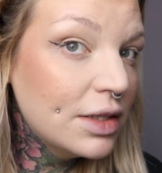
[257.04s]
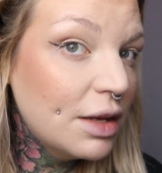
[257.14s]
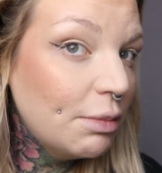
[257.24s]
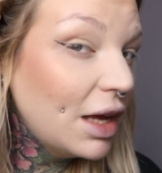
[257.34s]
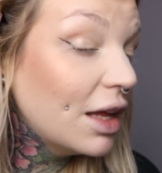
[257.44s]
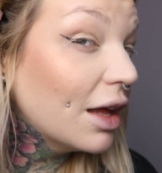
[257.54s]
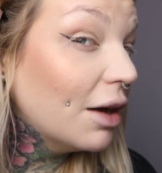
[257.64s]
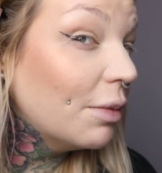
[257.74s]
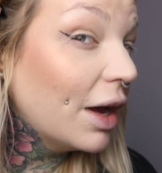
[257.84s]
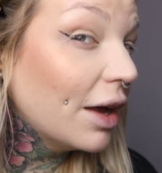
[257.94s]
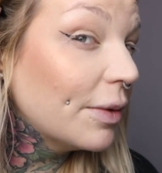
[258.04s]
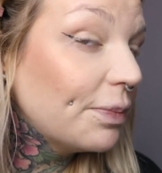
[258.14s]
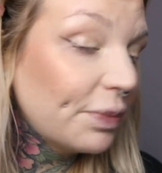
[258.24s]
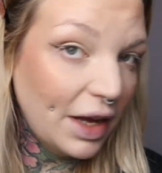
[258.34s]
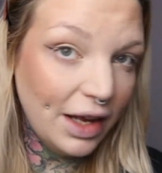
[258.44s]
to meet that wing
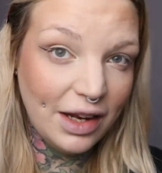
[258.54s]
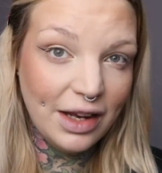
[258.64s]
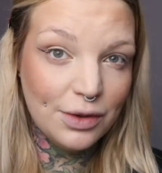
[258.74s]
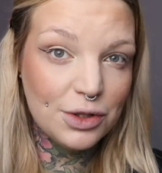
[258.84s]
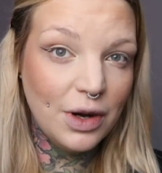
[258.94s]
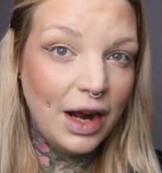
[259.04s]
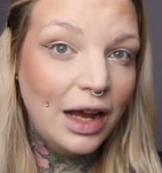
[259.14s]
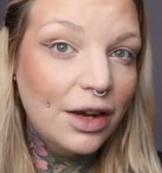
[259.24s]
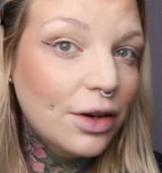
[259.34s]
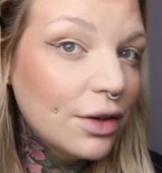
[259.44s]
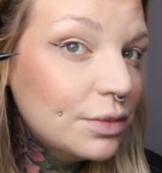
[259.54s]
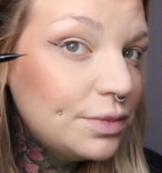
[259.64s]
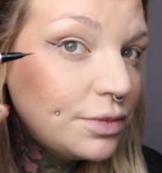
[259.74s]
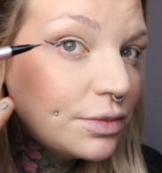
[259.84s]
in a little triangle.